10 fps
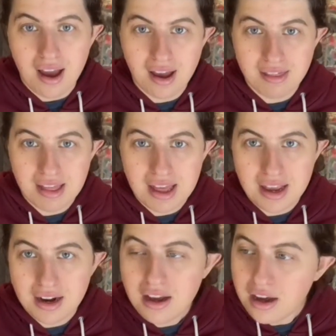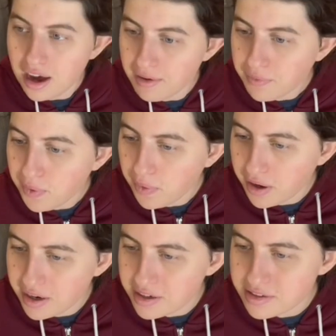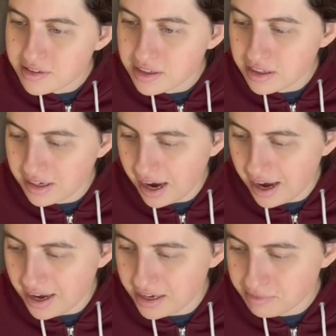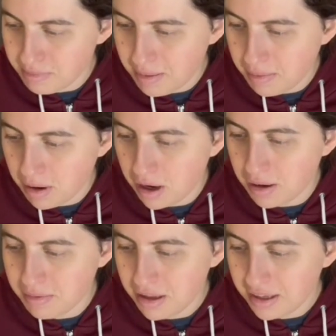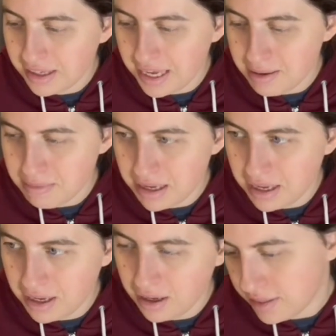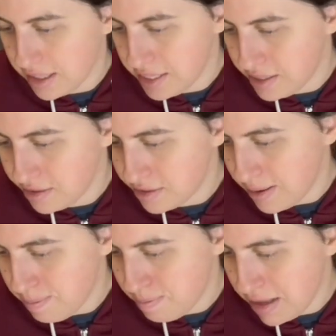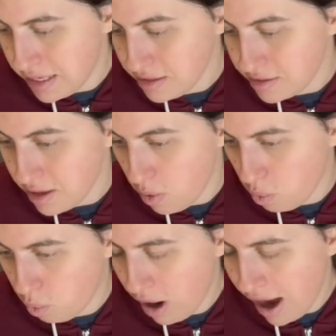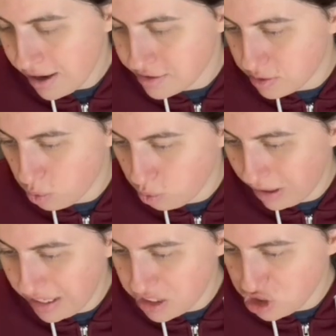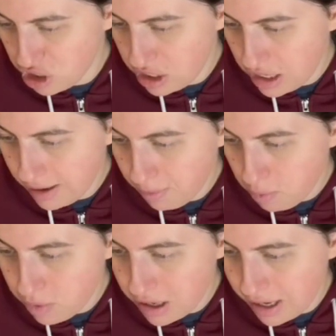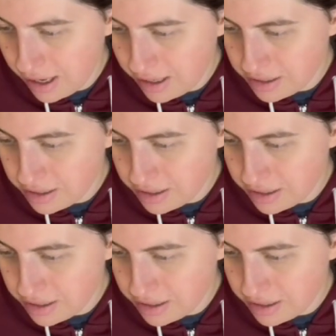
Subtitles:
And then, of course, you guys, my mom gave me this Mint Wax Reach Number 1